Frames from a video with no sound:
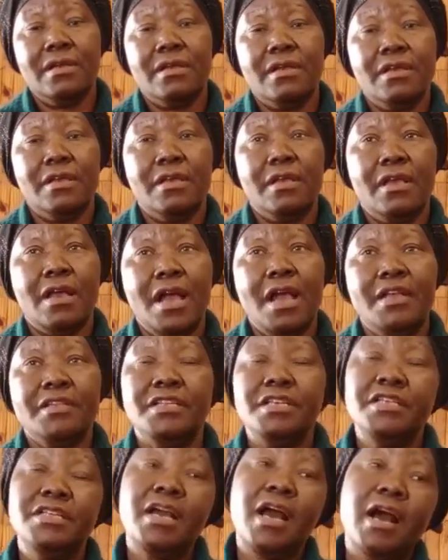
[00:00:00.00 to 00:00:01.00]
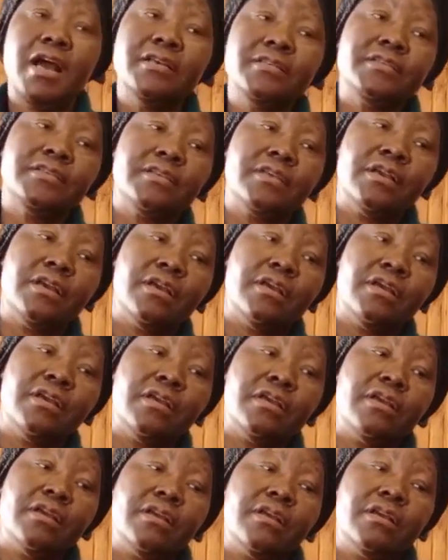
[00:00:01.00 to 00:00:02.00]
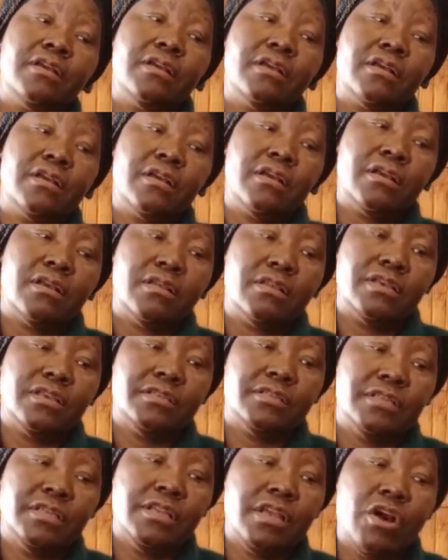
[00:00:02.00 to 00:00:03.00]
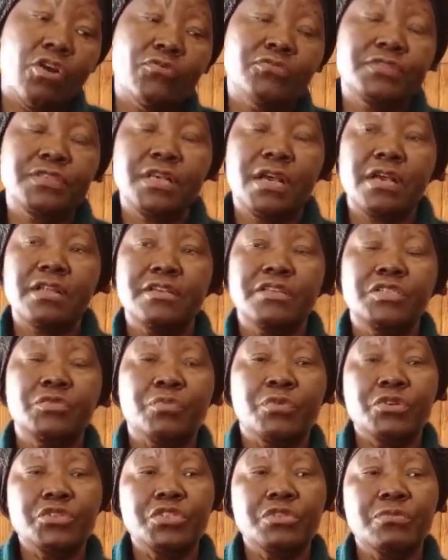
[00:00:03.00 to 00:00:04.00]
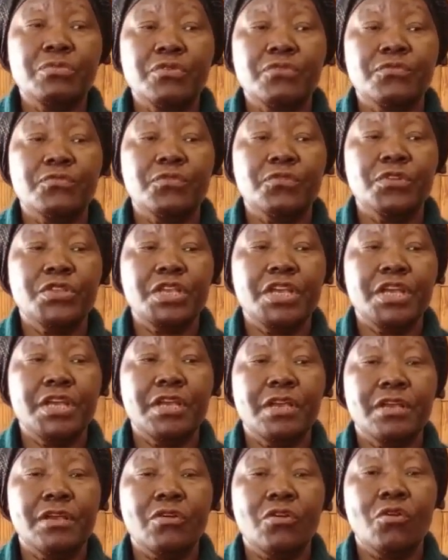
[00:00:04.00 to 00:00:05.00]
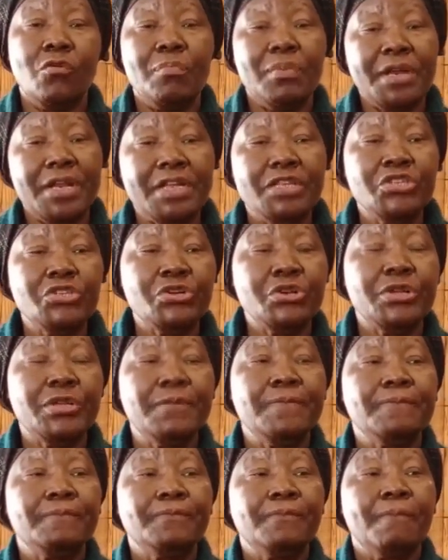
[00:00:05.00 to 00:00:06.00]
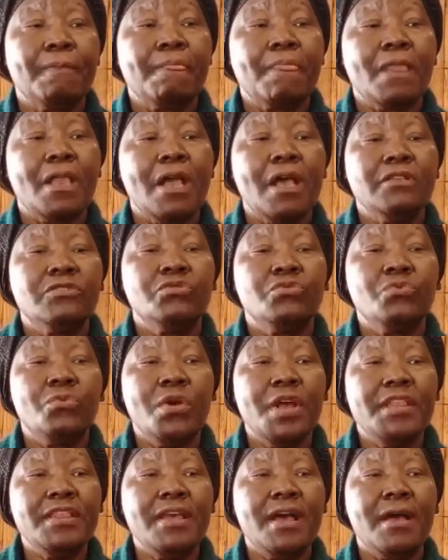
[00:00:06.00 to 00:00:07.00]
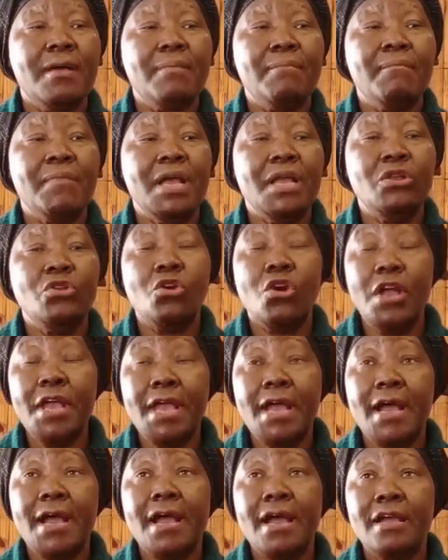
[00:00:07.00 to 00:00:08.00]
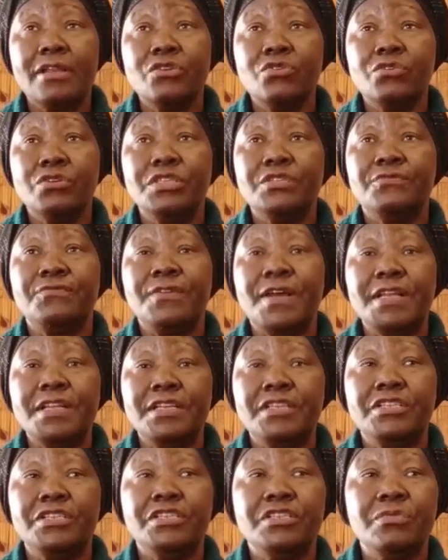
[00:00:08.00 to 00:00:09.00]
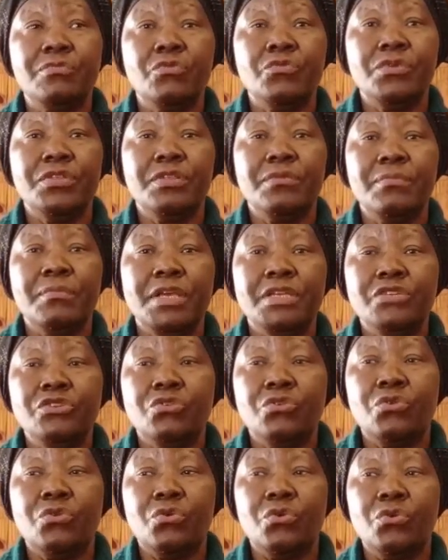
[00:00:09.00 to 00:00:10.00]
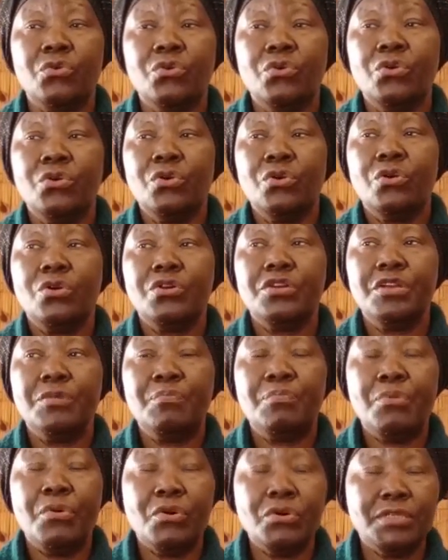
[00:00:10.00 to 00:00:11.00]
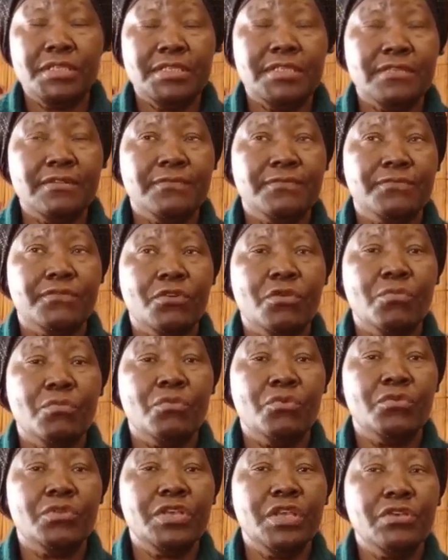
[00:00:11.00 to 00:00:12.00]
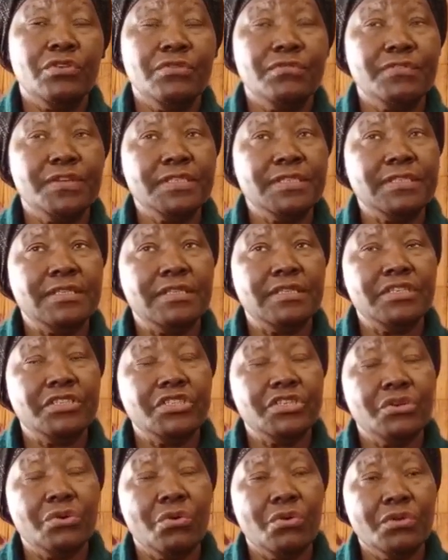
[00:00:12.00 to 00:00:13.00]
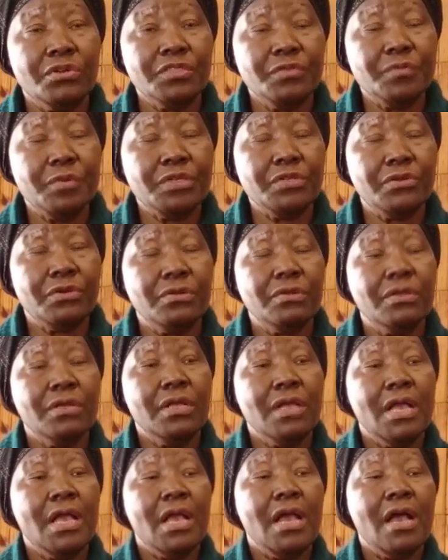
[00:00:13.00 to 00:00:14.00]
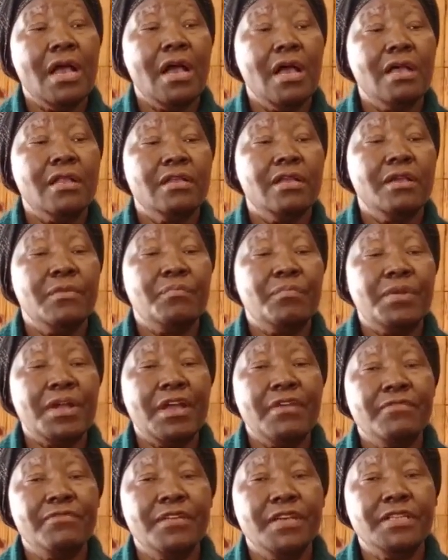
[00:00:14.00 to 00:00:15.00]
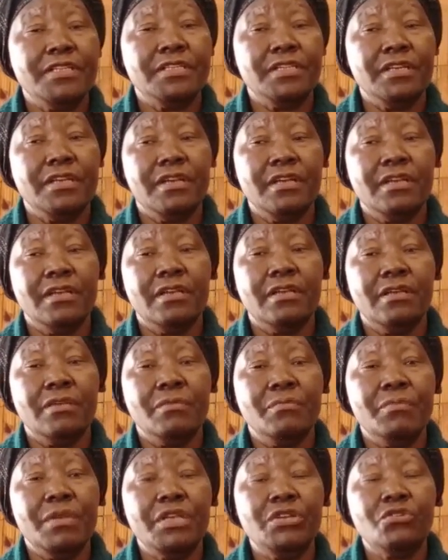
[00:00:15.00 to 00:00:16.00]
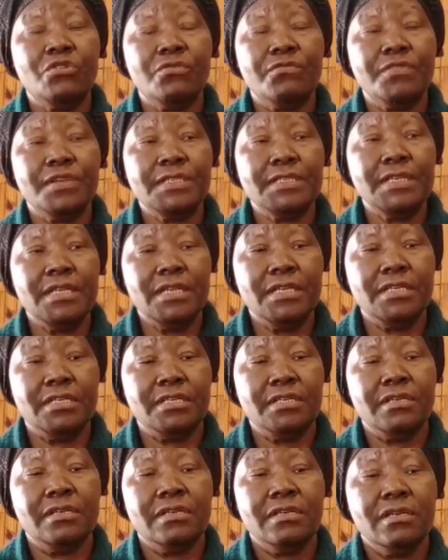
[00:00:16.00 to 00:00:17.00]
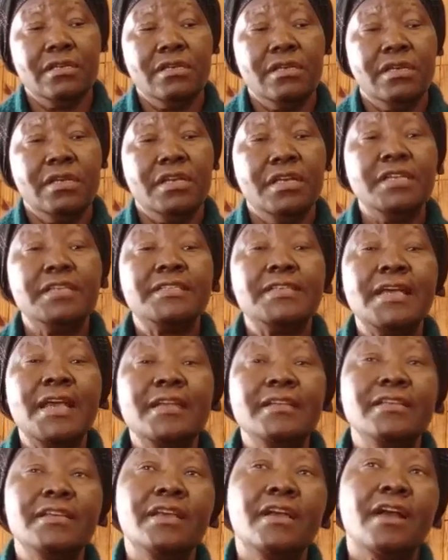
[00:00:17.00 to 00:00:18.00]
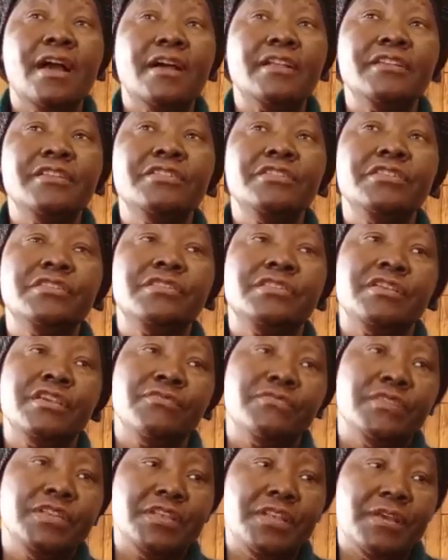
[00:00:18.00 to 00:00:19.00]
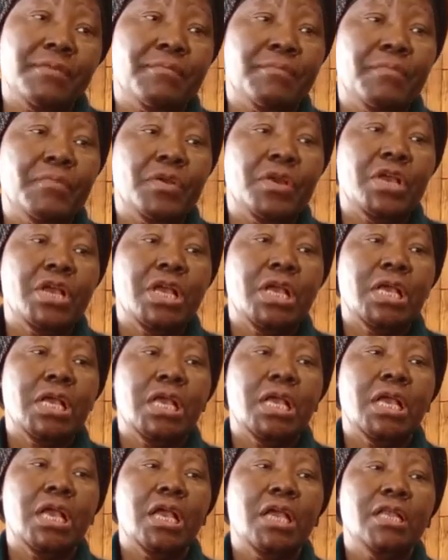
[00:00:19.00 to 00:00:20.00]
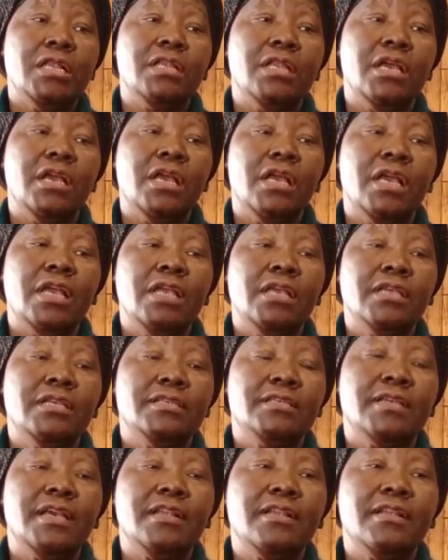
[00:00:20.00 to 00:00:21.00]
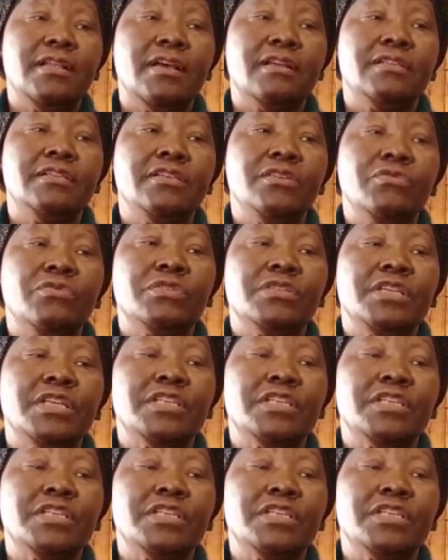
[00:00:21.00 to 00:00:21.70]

Uh, I did ask the senior officer responsible for the operation as to whether my lawyer had not furnished him with medical reports from the University Teaching Hospital and a private uh, medical facility. He said he had received them and uh, he said that he was